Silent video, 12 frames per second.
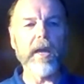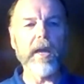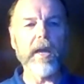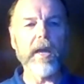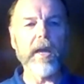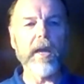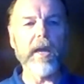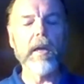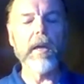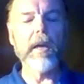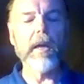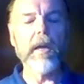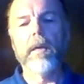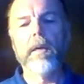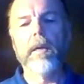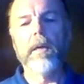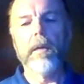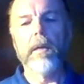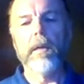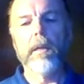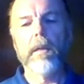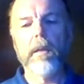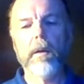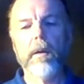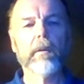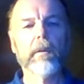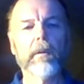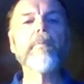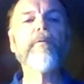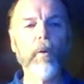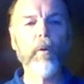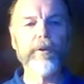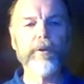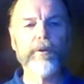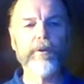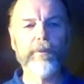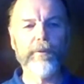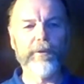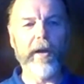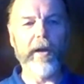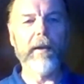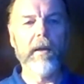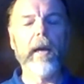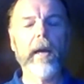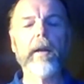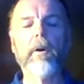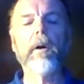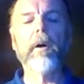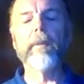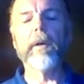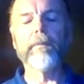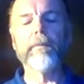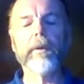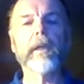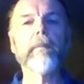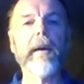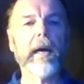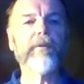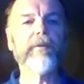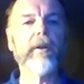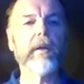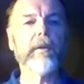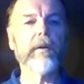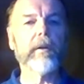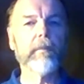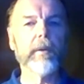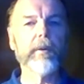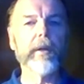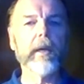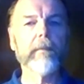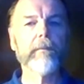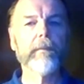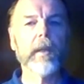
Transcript: occur before you do the survey. And it's all about building capacity in the community.